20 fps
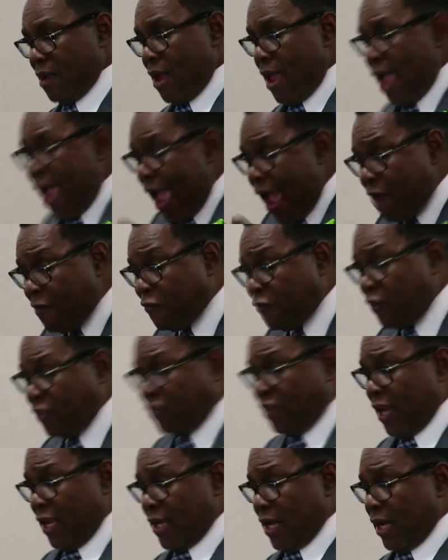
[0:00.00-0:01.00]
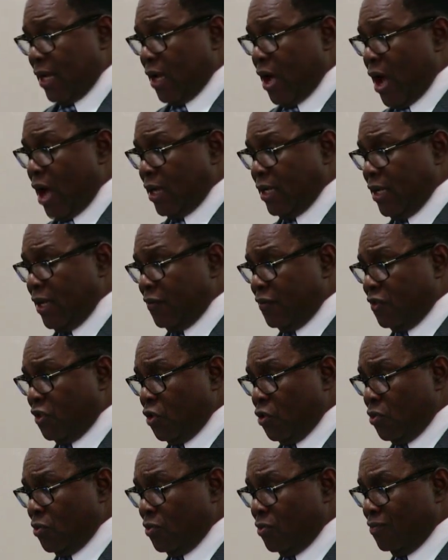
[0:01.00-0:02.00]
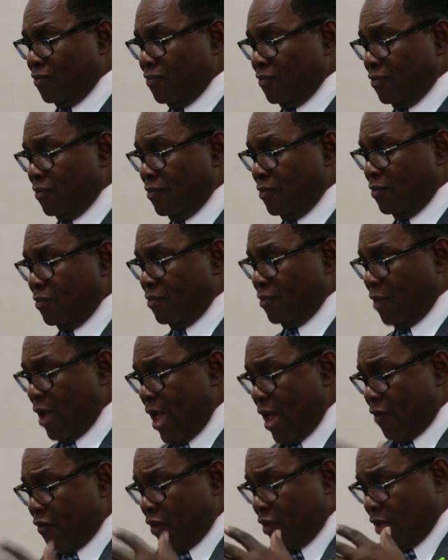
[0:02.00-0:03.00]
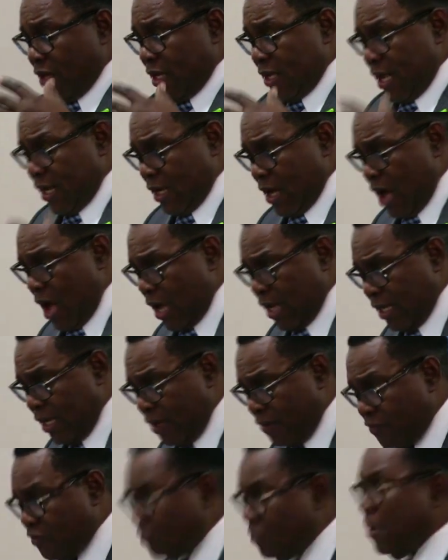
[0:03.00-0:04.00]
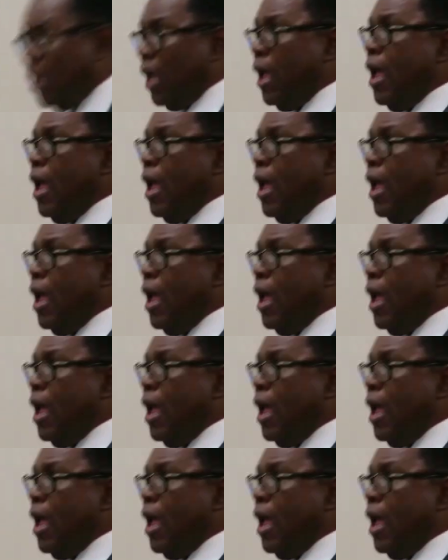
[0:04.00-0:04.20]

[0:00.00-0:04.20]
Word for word: Everything that God gives you, everything that God gives me,